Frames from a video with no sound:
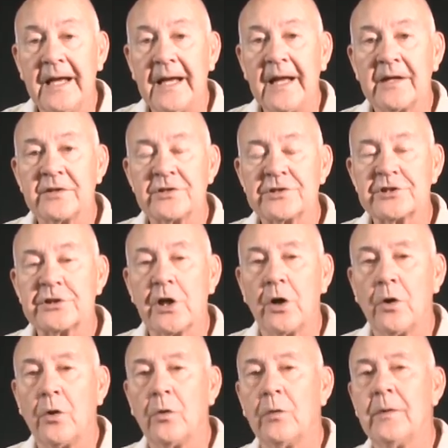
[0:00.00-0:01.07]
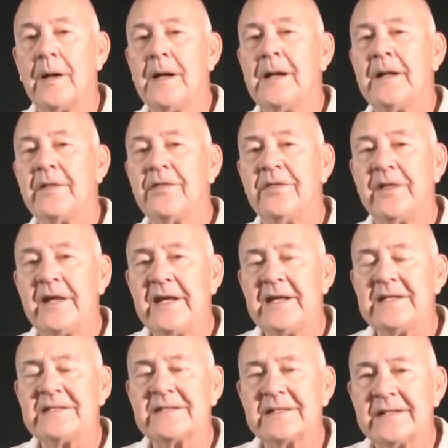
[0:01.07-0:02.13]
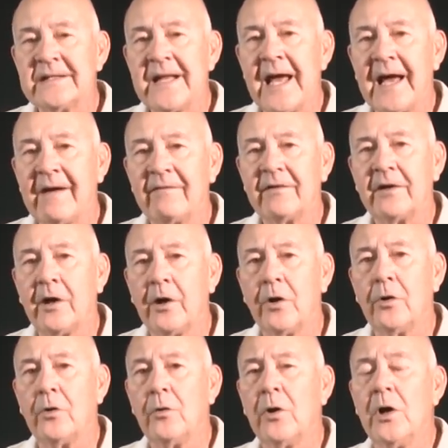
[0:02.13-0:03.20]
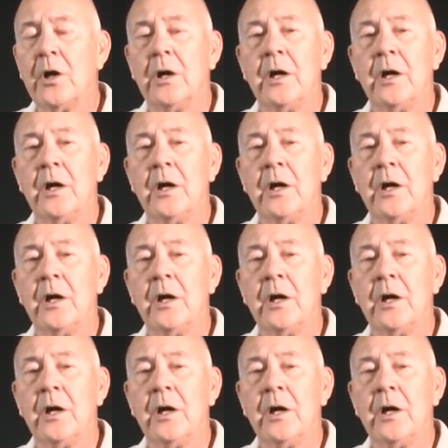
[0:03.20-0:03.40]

And so these Navajo